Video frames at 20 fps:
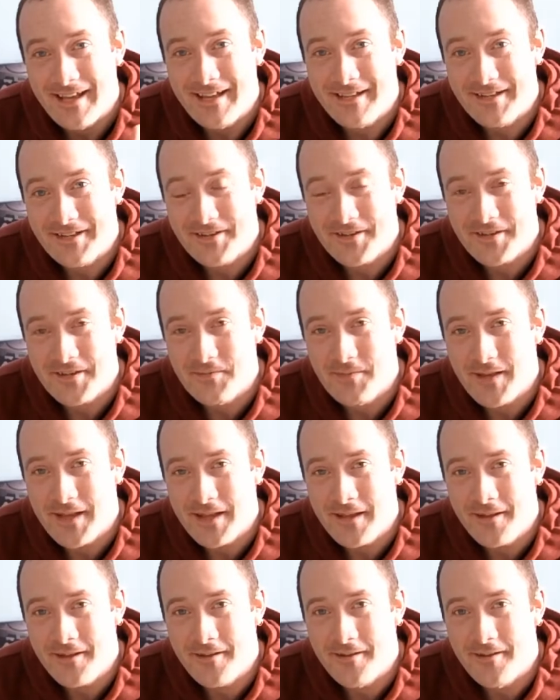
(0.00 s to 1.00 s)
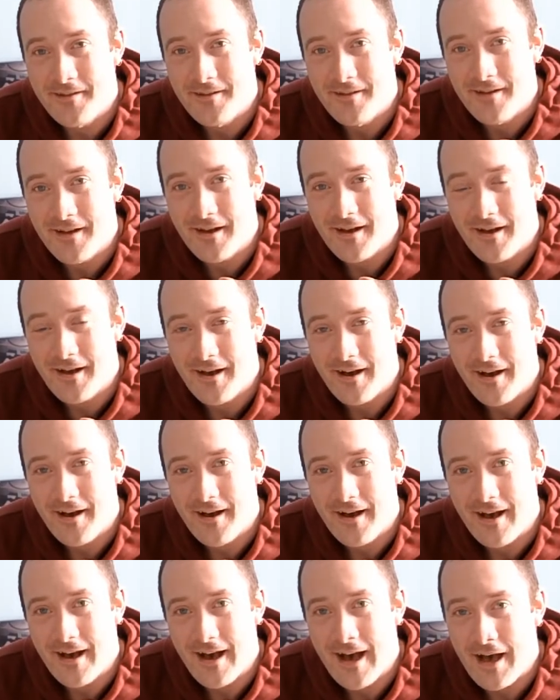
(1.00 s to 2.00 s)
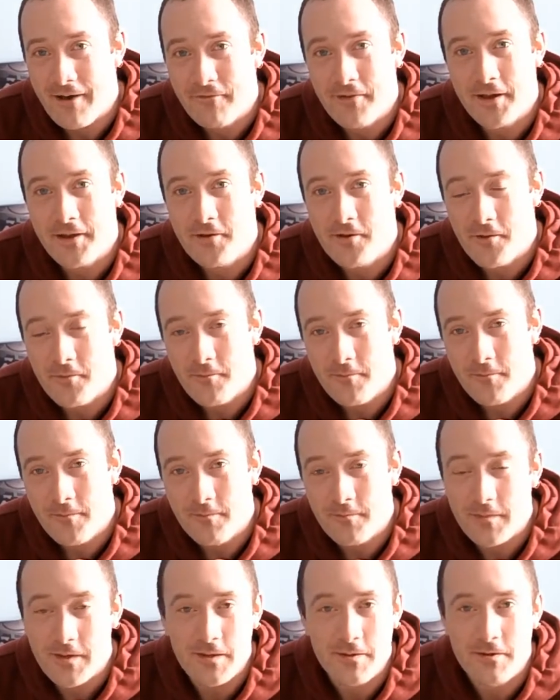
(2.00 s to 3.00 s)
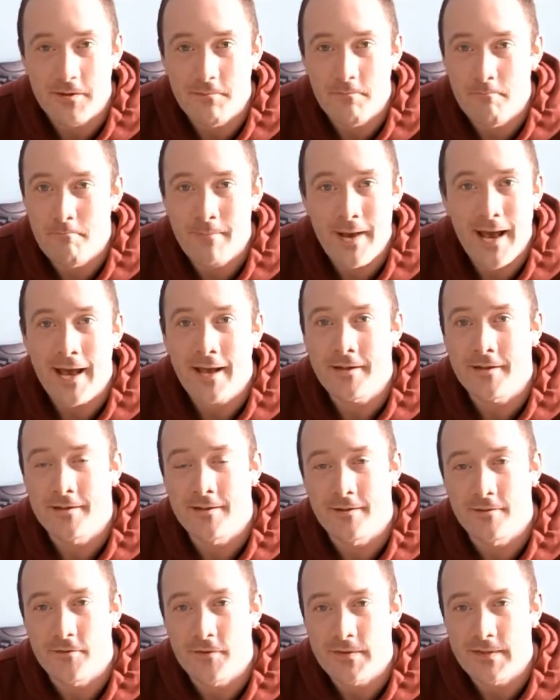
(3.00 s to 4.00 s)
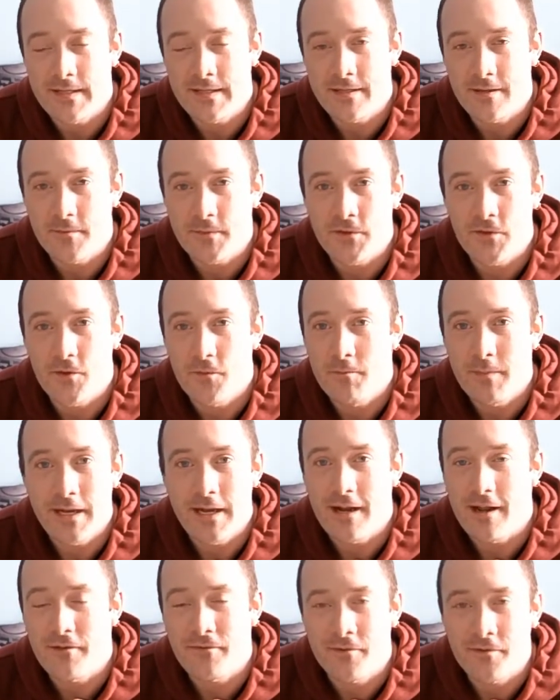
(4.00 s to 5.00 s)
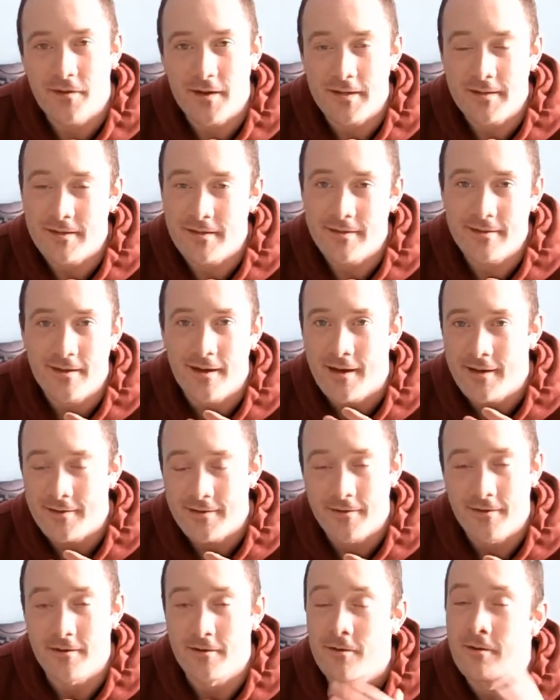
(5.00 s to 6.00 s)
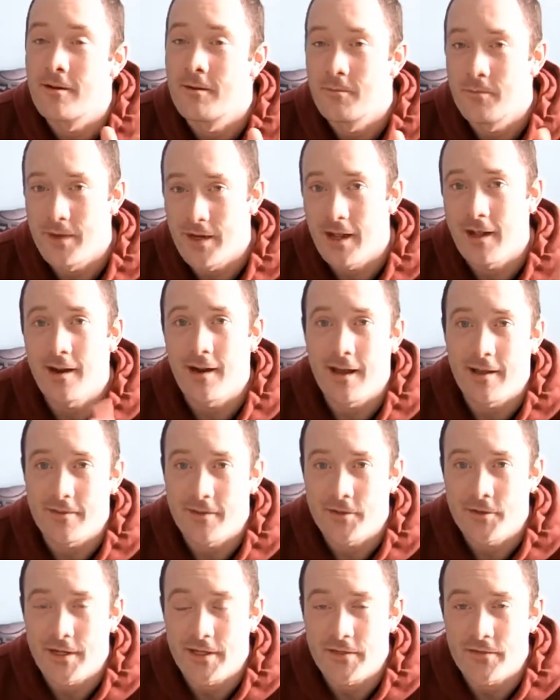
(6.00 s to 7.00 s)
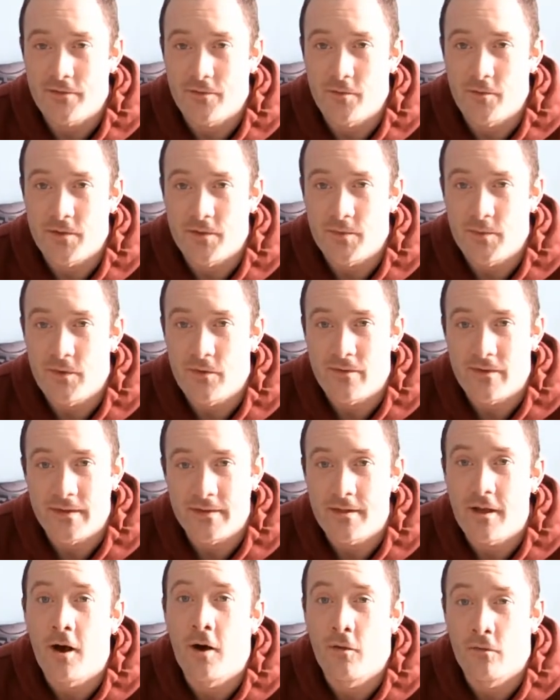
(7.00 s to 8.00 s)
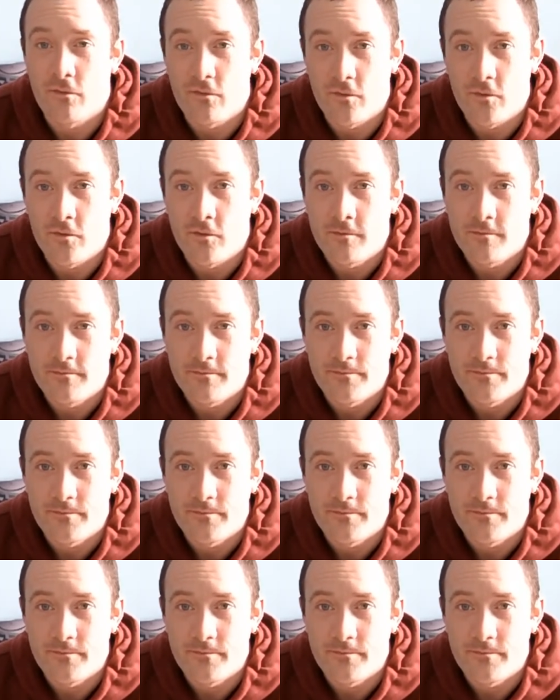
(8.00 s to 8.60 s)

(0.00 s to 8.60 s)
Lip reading: Is it just me? Have I gone mad, or is this some sort of midlife crisis? I don't know, but I like the Transformers movies overall.